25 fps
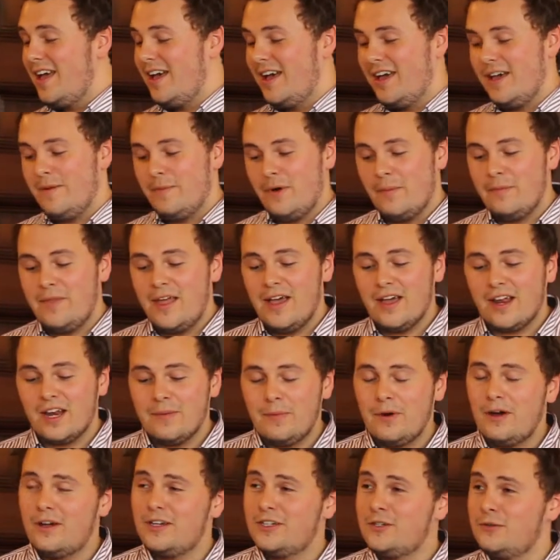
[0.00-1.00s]
I'm now
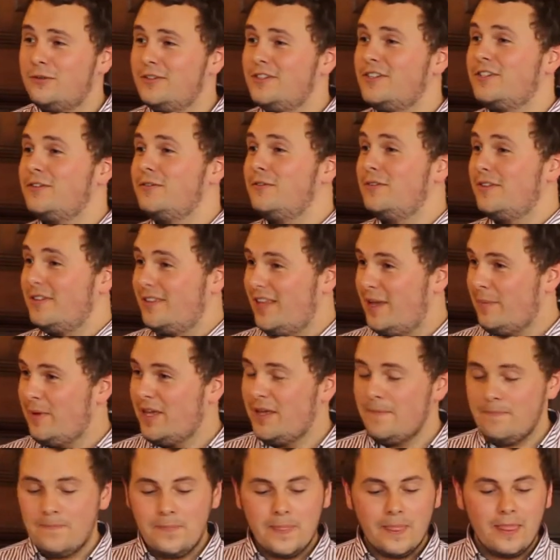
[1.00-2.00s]
going to pass you on to
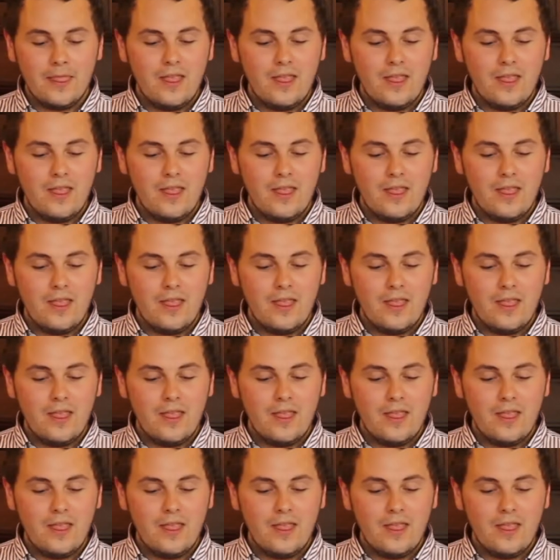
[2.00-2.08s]
Debbie,